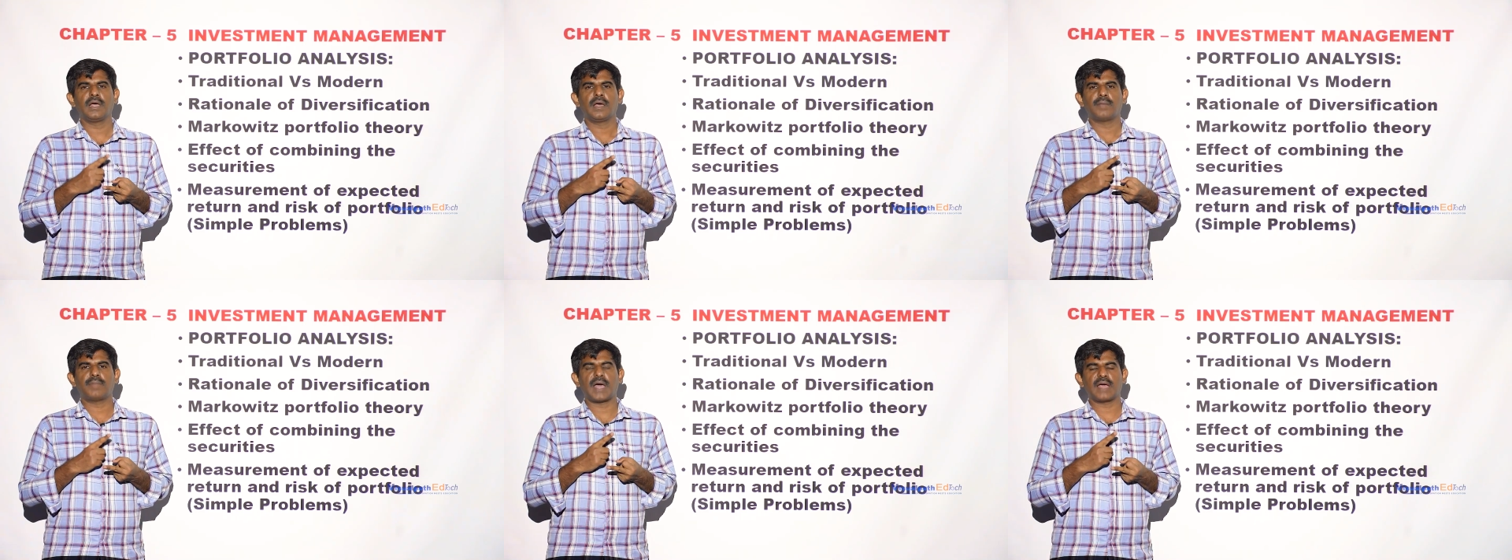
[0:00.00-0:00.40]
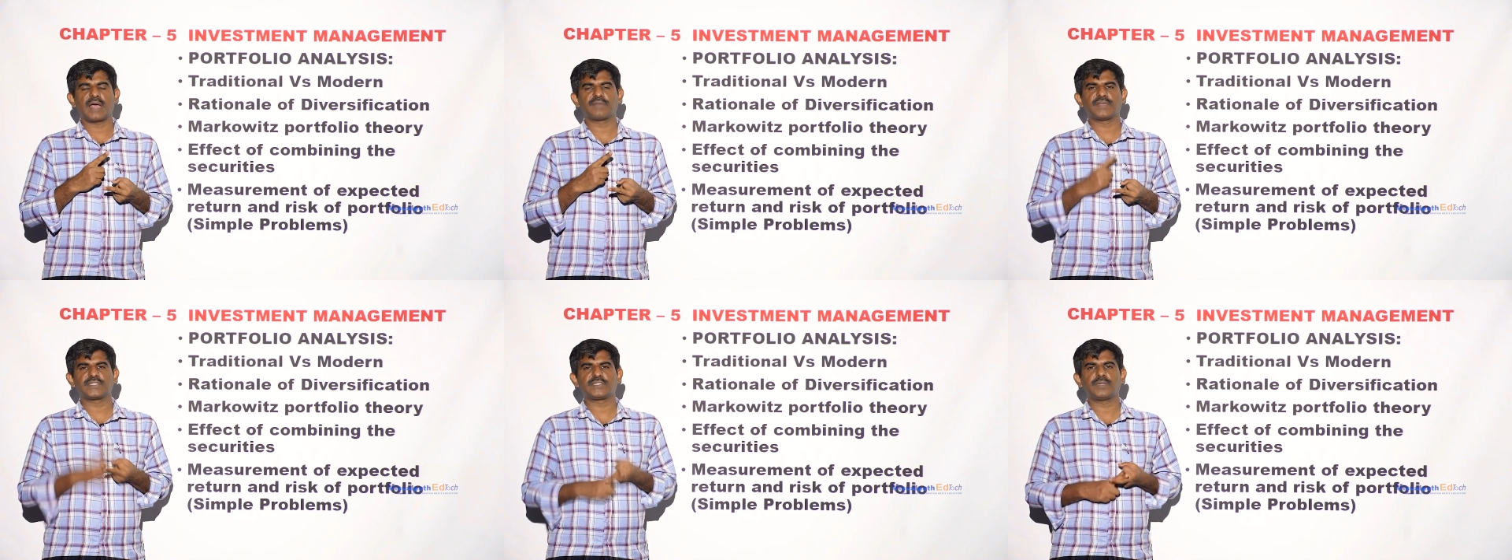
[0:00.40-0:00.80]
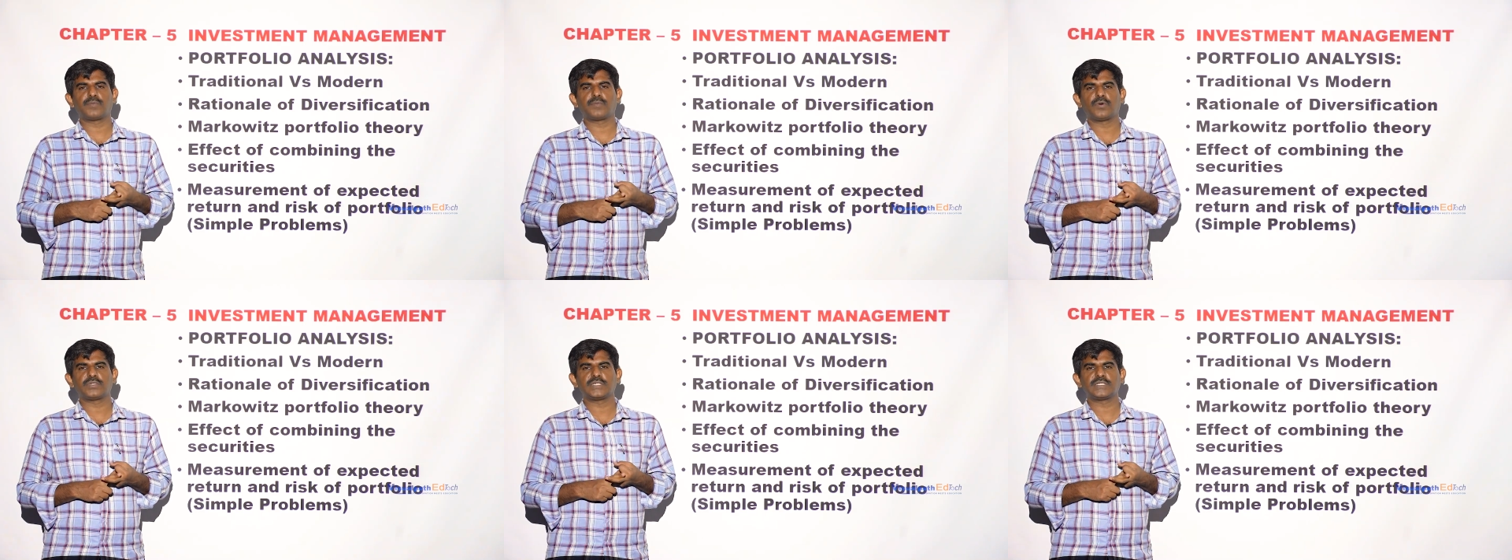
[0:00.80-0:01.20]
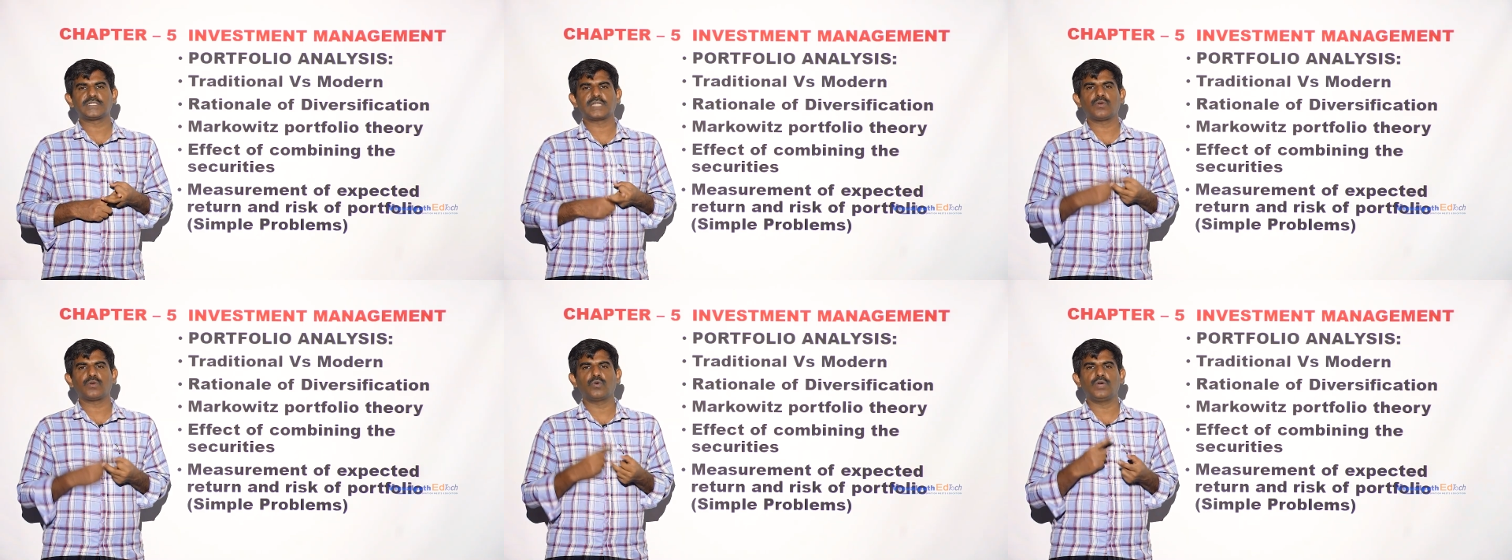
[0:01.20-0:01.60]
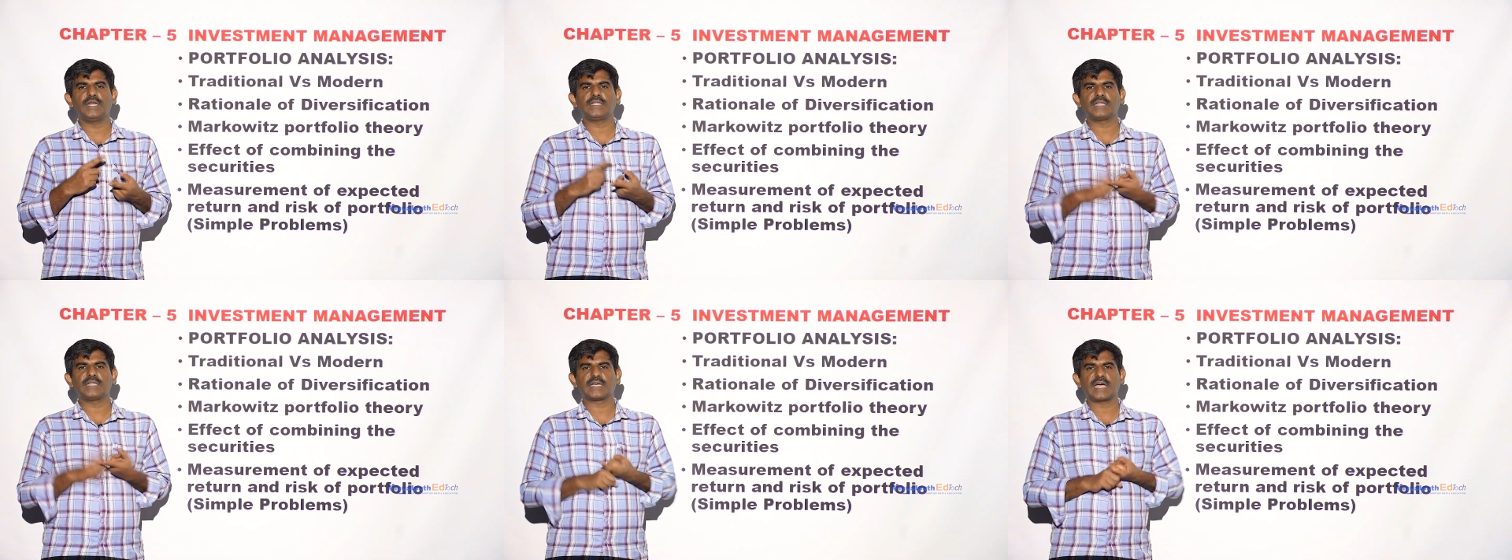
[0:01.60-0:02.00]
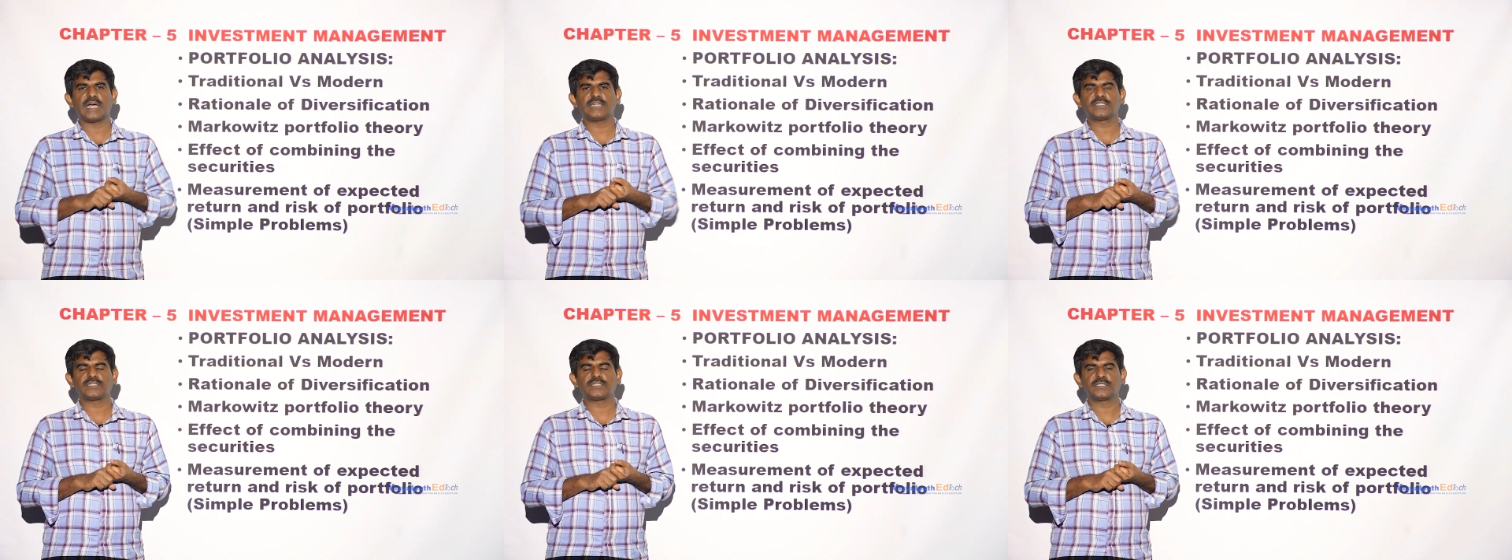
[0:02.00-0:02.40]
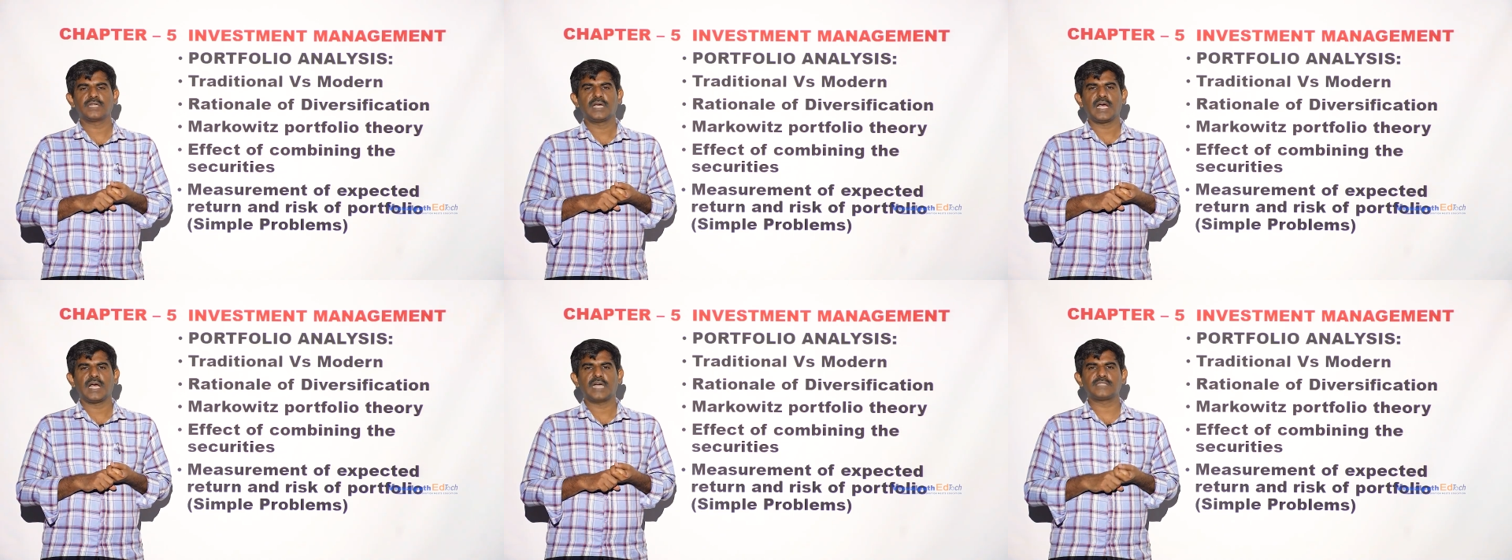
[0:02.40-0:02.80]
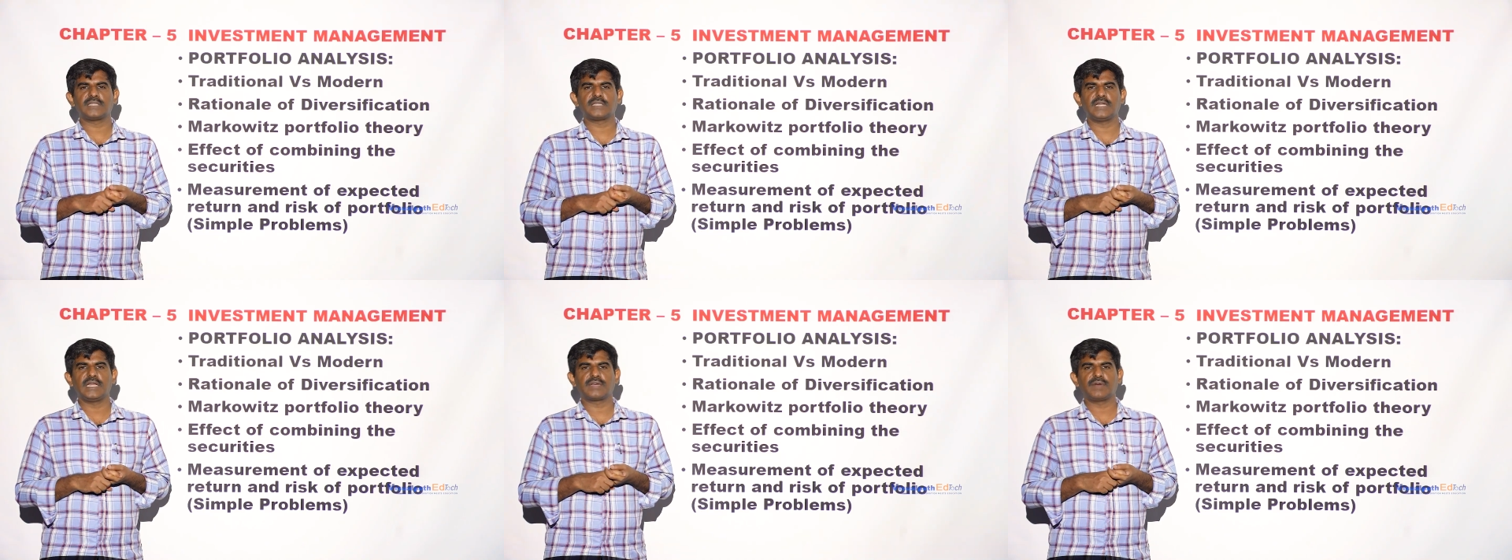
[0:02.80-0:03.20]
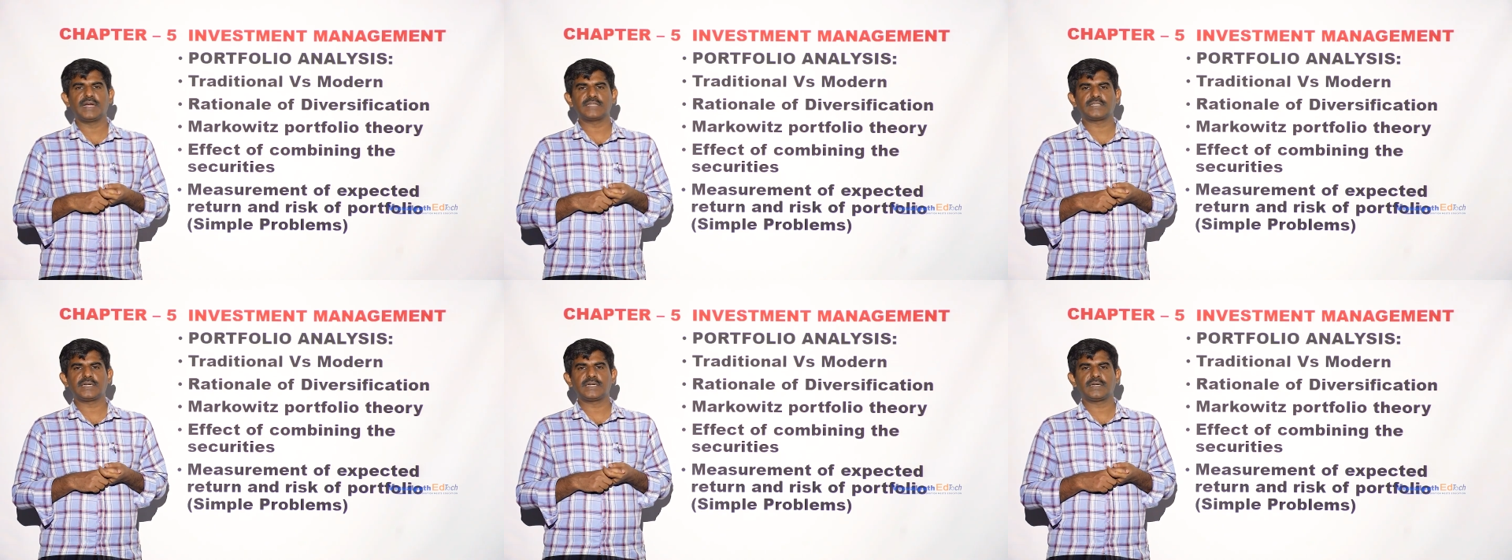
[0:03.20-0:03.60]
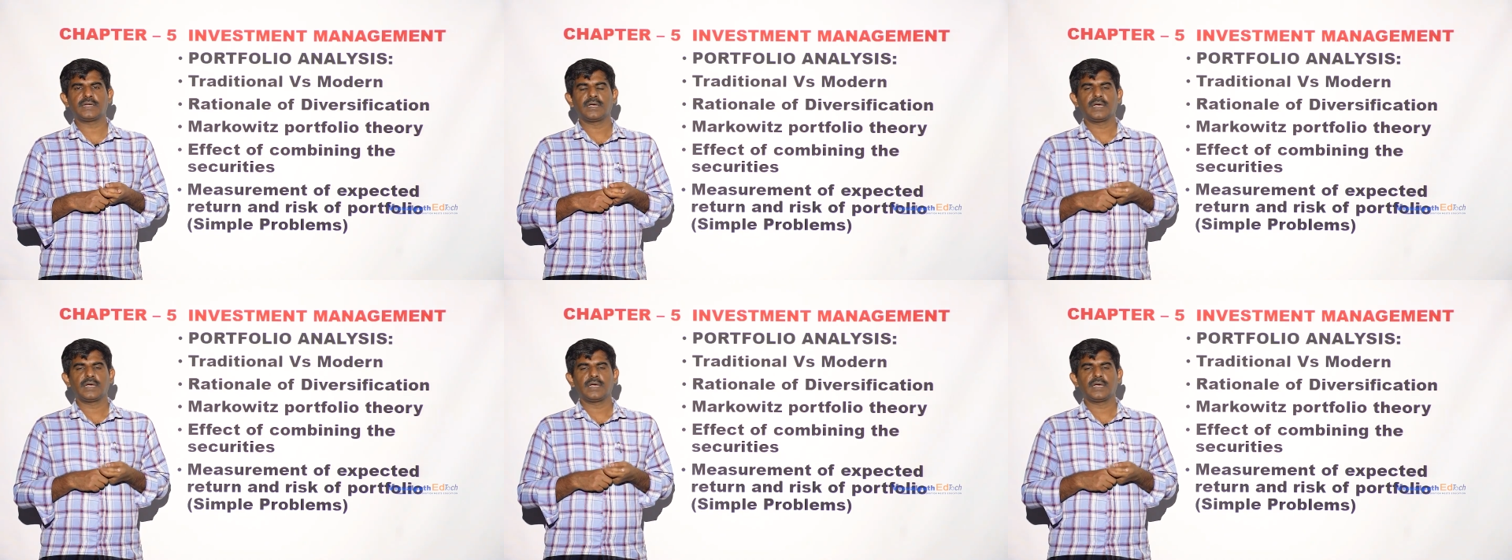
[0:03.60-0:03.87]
bank fixed deposits and holding the cash as a liquid asset,